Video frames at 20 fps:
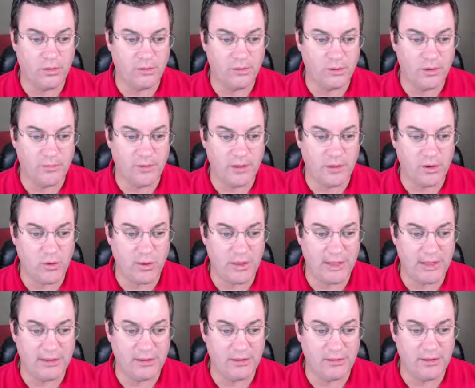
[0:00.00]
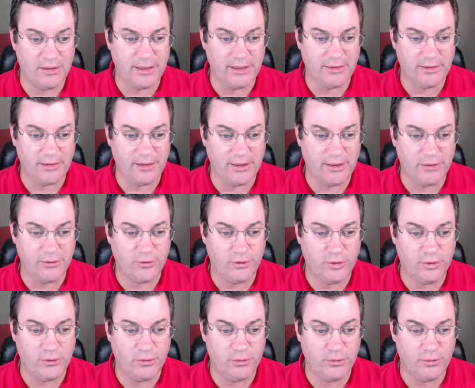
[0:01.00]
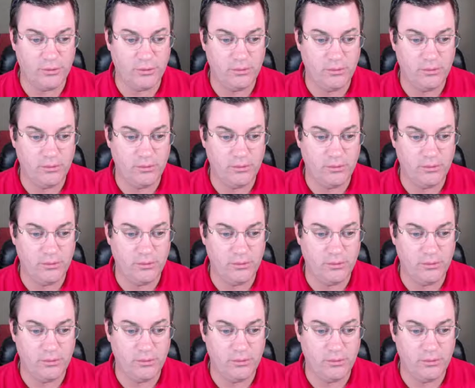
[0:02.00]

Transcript: So I'm going to go ahead and click into layer 2,